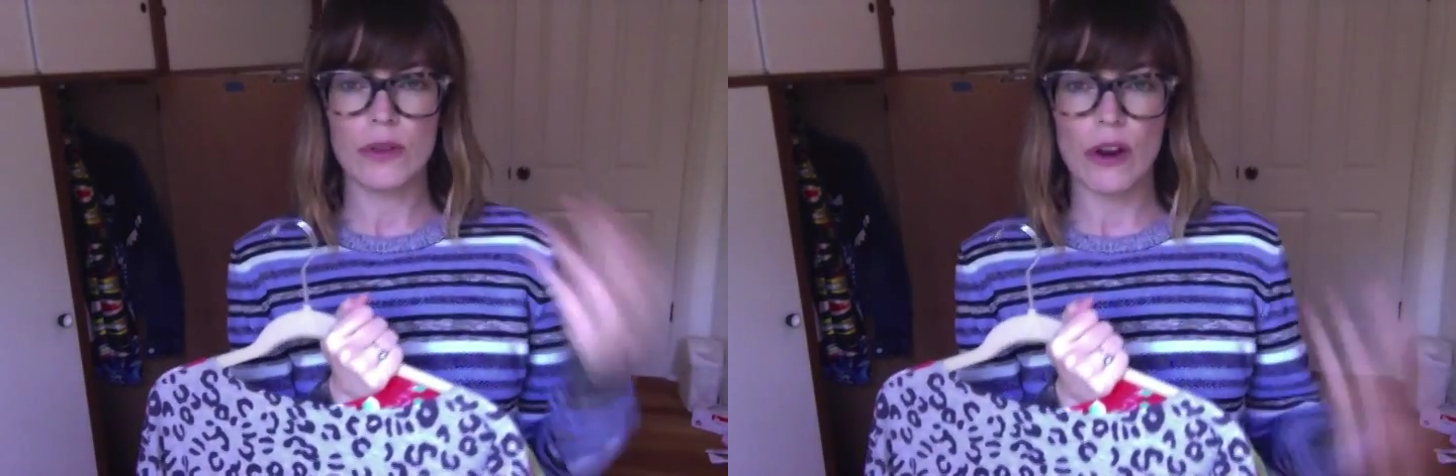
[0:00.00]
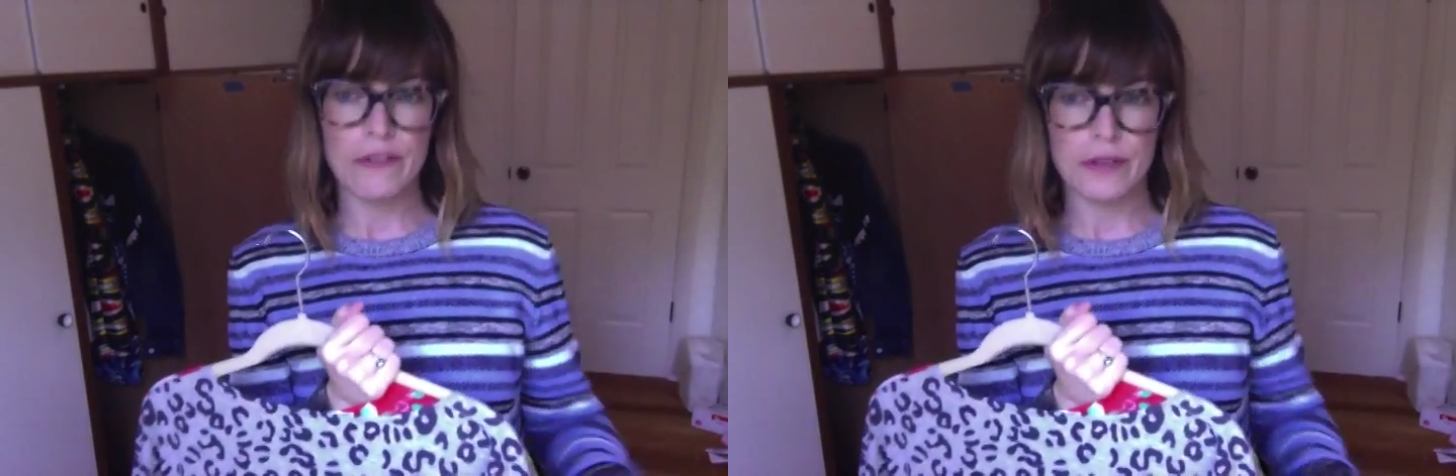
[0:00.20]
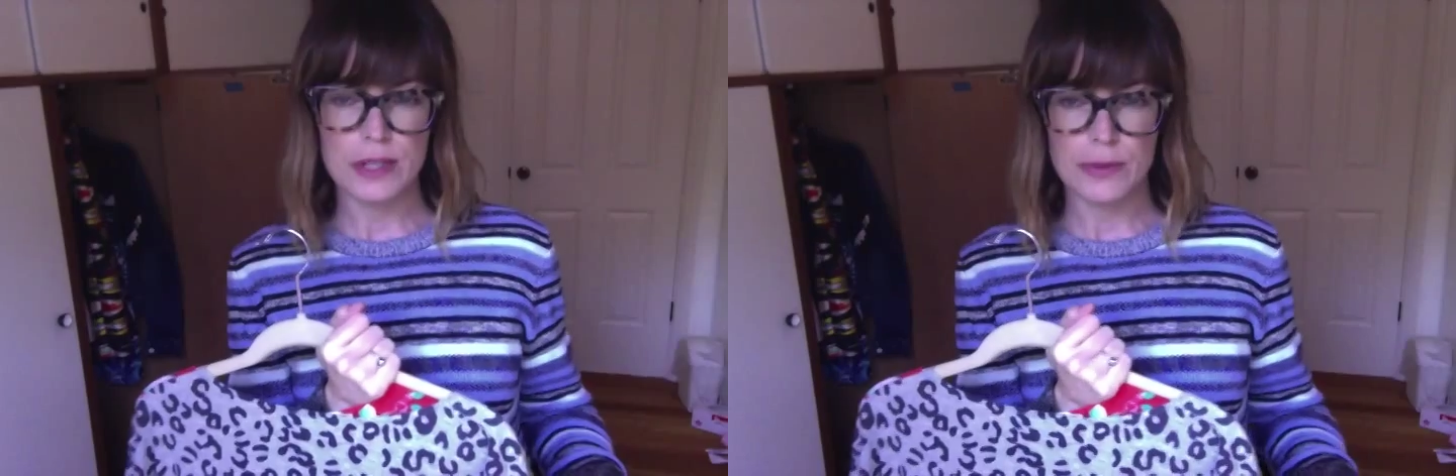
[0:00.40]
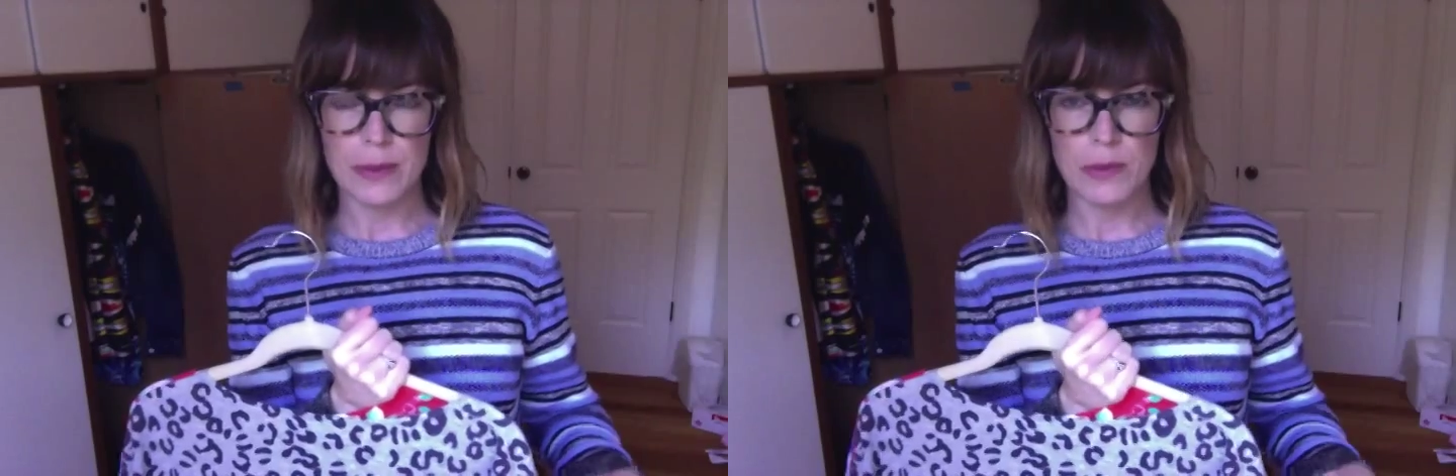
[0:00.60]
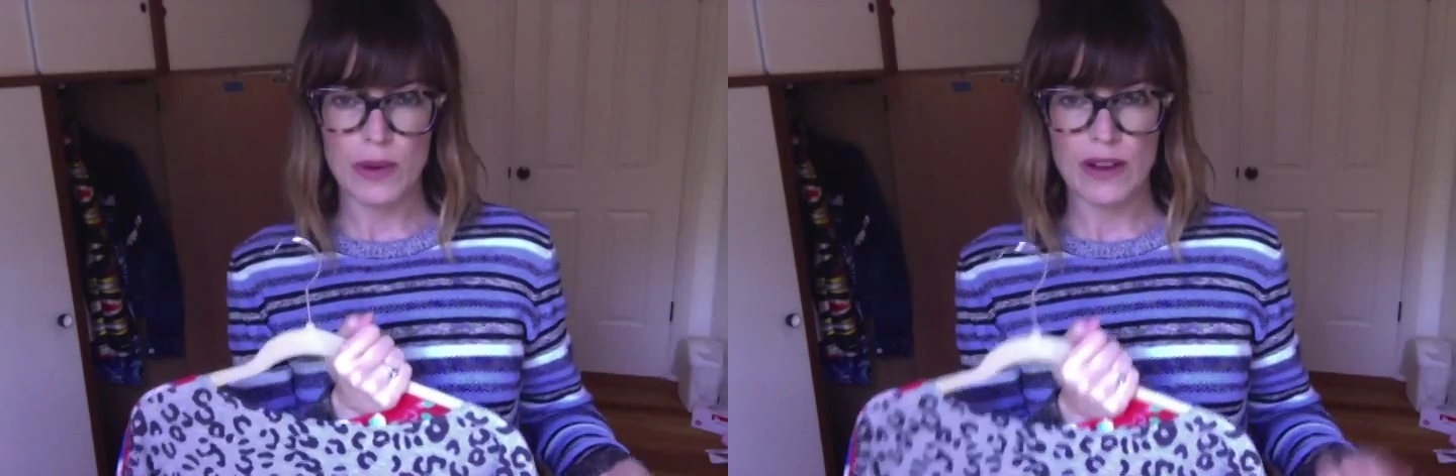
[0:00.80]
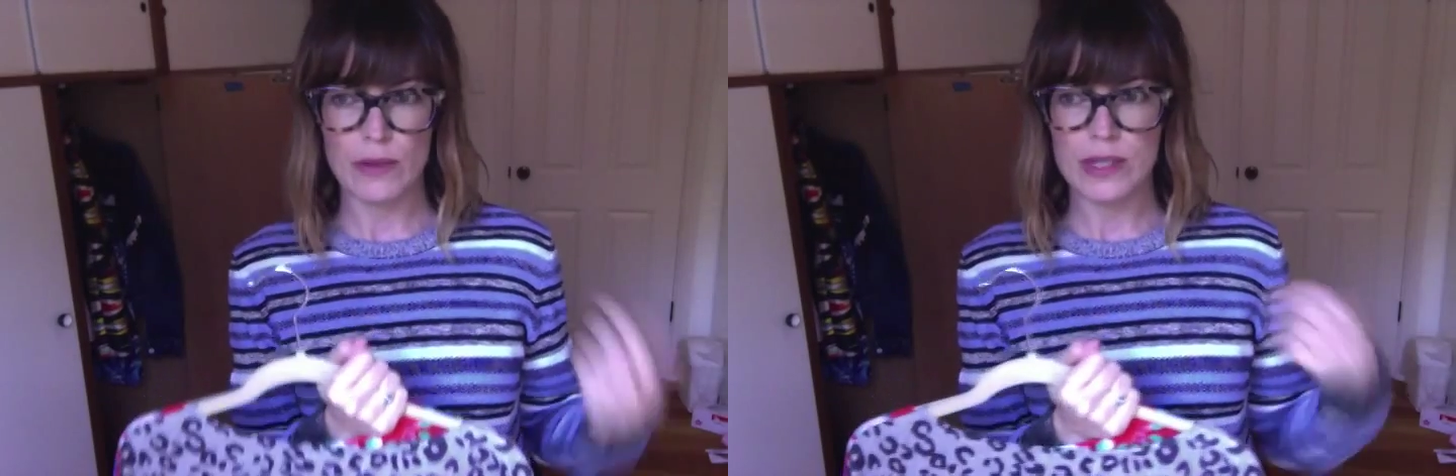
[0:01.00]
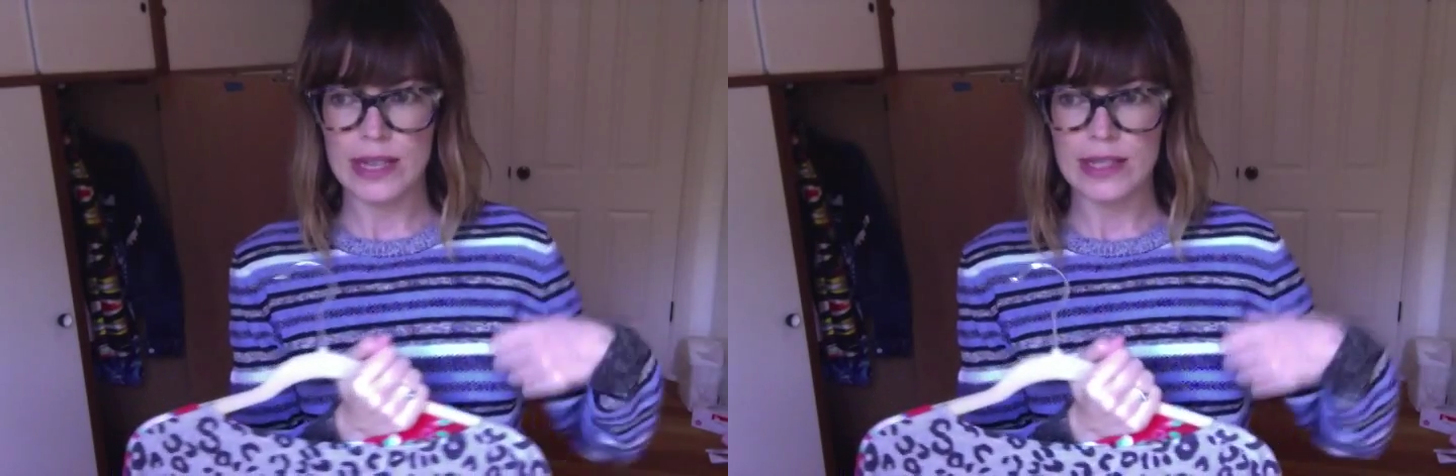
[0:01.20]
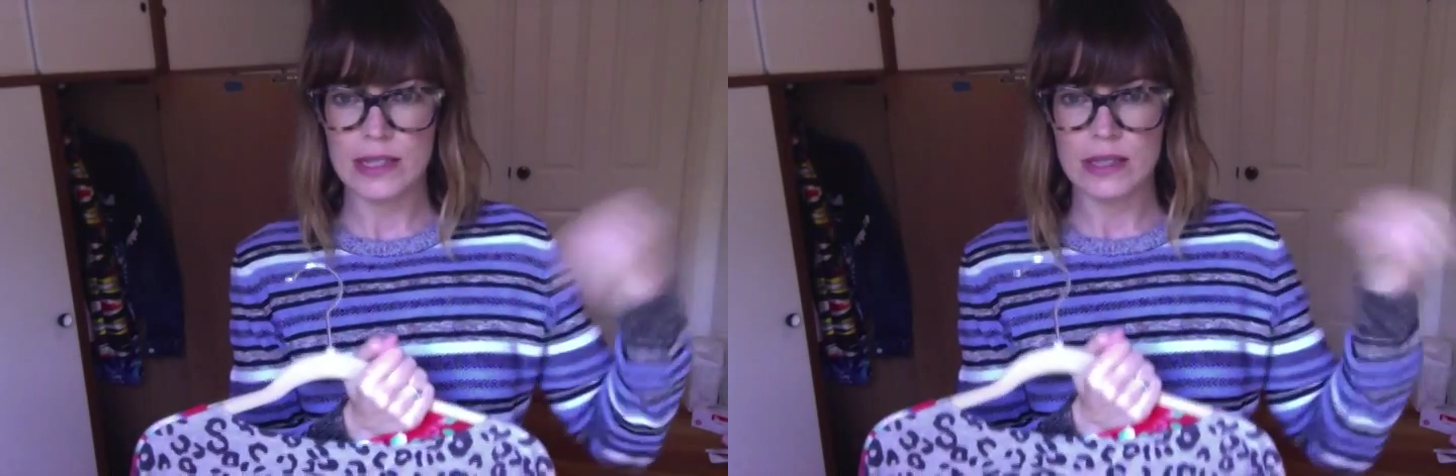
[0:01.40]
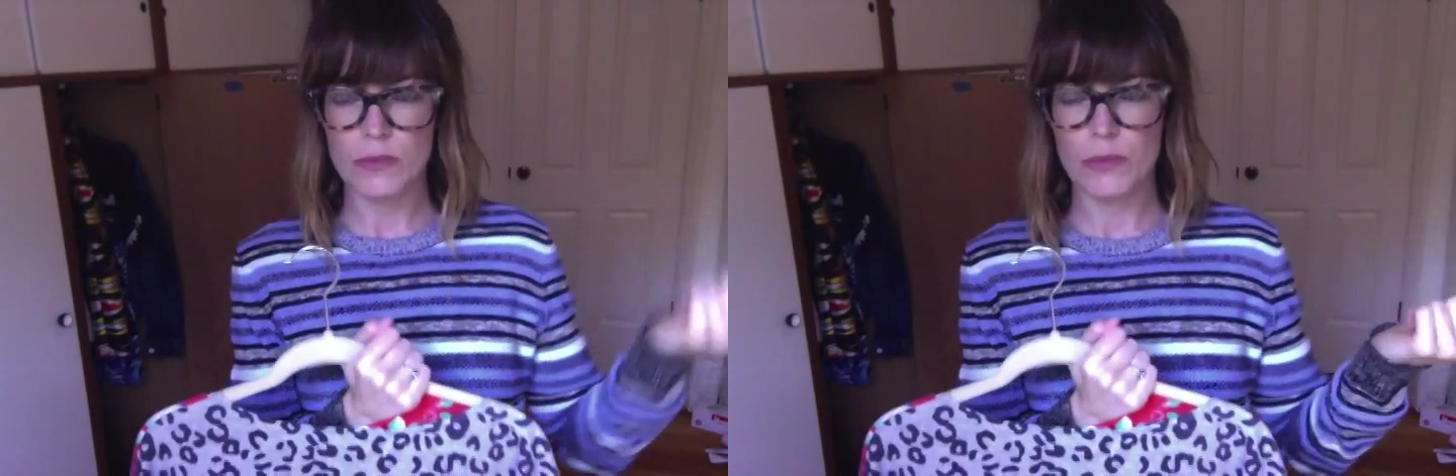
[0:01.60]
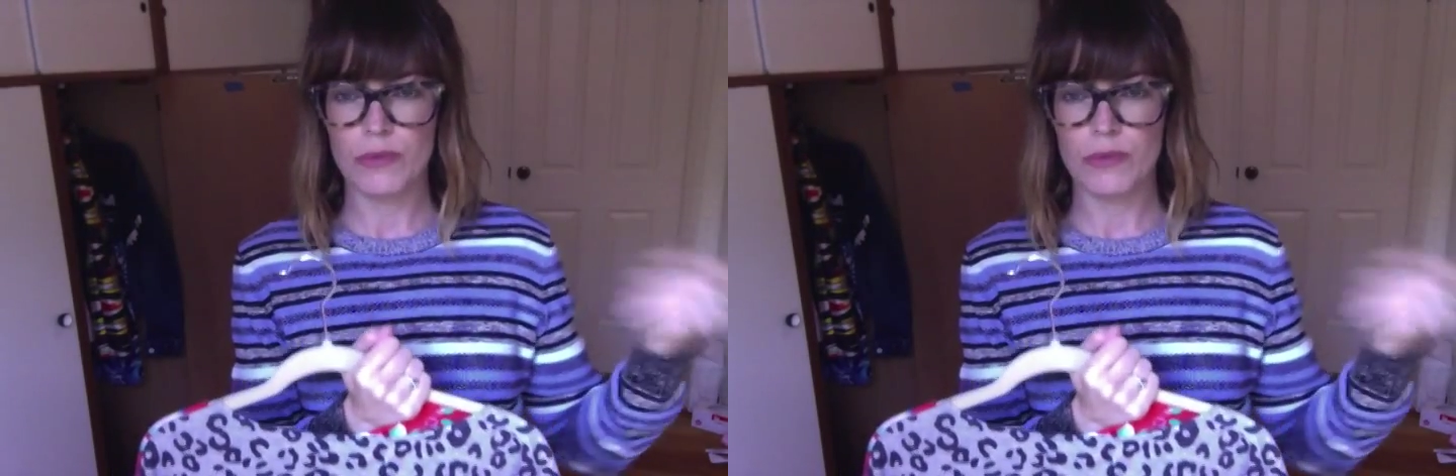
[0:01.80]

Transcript: go for a swim or whatever. It was easy to,